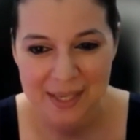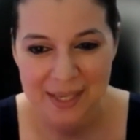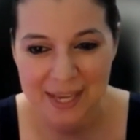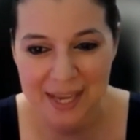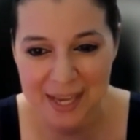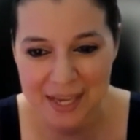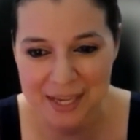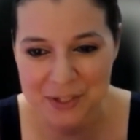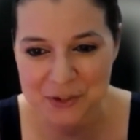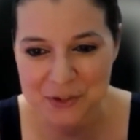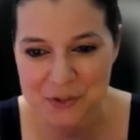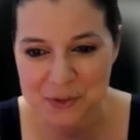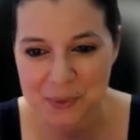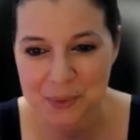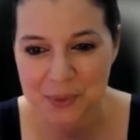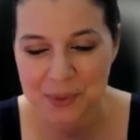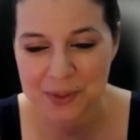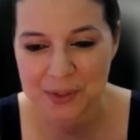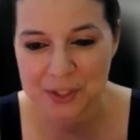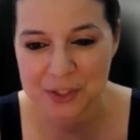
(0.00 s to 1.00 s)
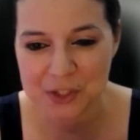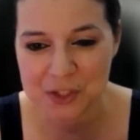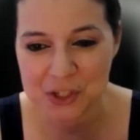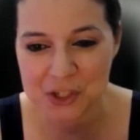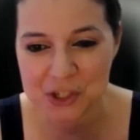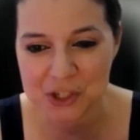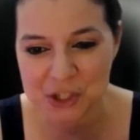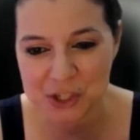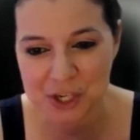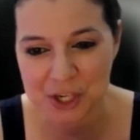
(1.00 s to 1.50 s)
Ace, this
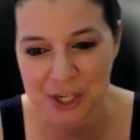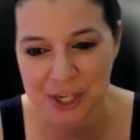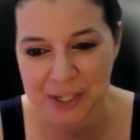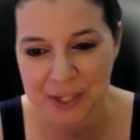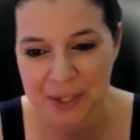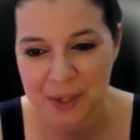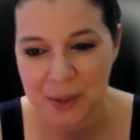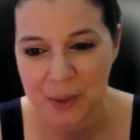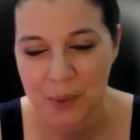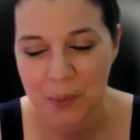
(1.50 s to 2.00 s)
is Sean.